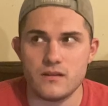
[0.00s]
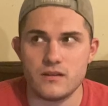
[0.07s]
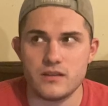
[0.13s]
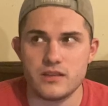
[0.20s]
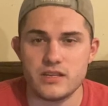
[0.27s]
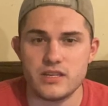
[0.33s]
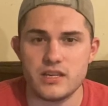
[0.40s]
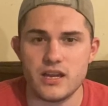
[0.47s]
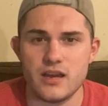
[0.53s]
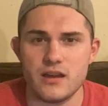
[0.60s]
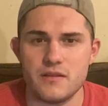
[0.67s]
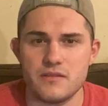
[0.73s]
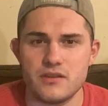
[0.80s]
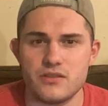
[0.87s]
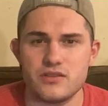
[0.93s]
the
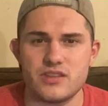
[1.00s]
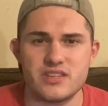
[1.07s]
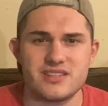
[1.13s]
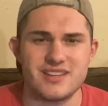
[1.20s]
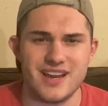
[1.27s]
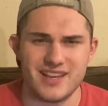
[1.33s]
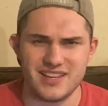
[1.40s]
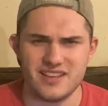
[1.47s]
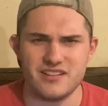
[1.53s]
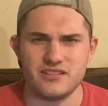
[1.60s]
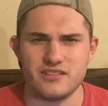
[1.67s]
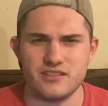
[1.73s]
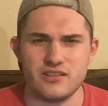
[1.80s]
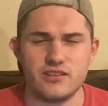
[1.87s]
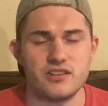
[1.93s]
silent
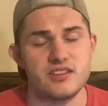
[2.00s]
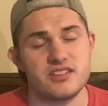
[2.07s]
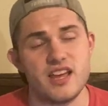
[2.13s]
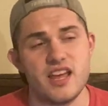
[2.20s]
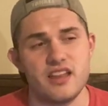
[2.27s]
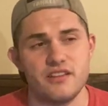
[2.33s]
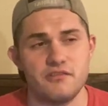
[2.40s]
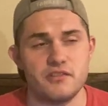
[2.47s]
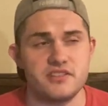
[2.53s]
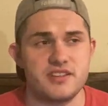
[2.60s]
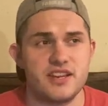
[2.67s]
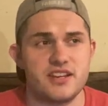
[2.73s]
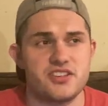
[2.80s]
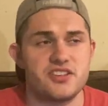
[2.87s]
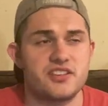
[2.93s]
ones
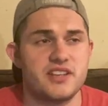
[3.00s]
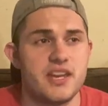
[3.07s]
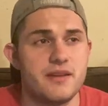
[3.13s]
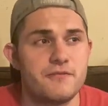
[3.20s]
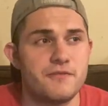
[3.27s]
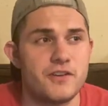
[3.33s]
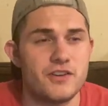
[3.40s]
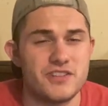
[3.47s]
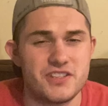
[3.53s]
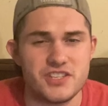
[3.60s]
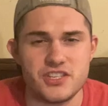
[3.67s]
actually came first.